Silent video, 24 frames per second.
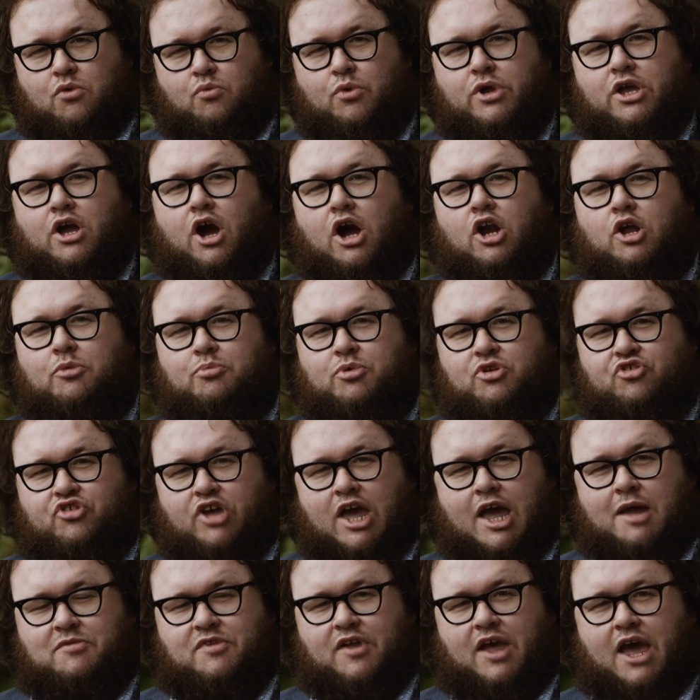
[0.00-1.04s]
We caught up with
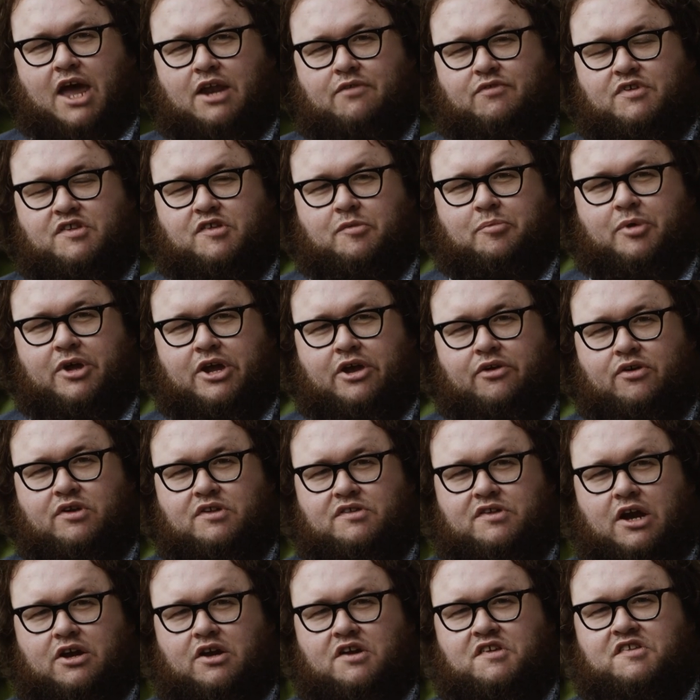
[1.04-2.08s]
James ahead of his
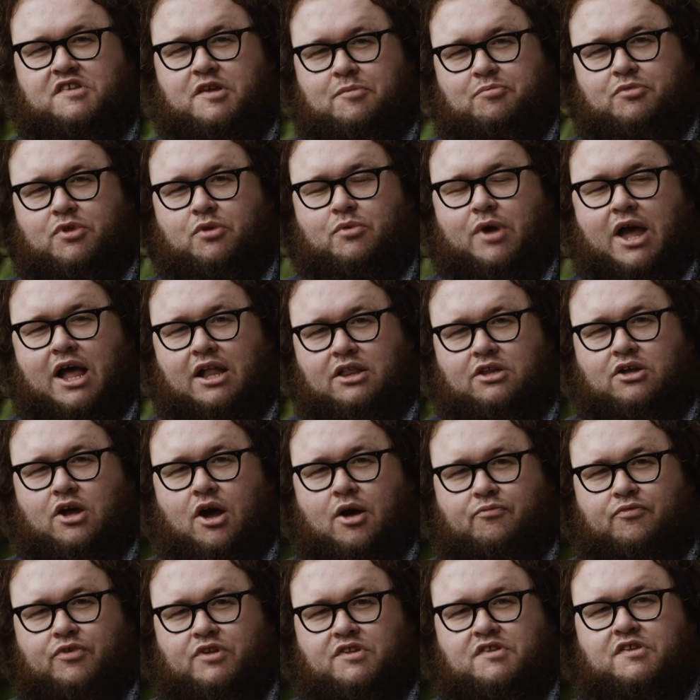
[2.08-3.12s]
appearance at our SIPTU Health
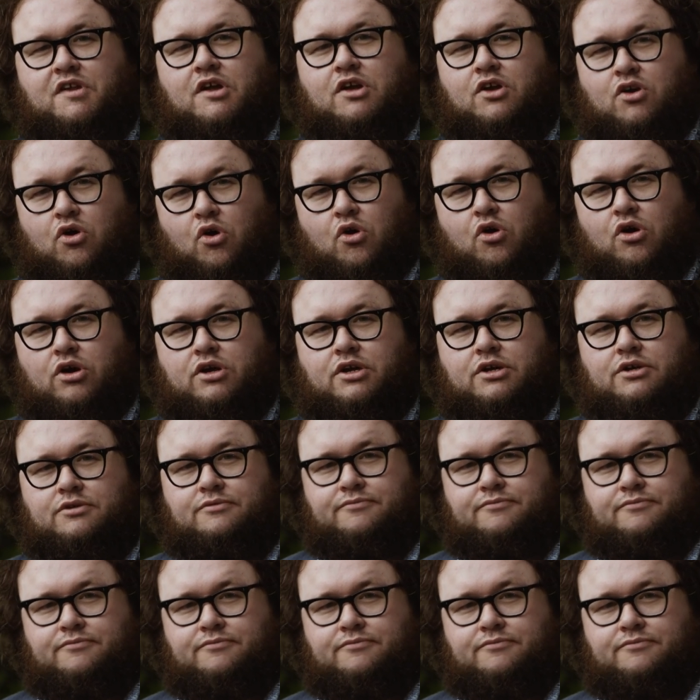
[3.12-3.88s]
Conference in Cork.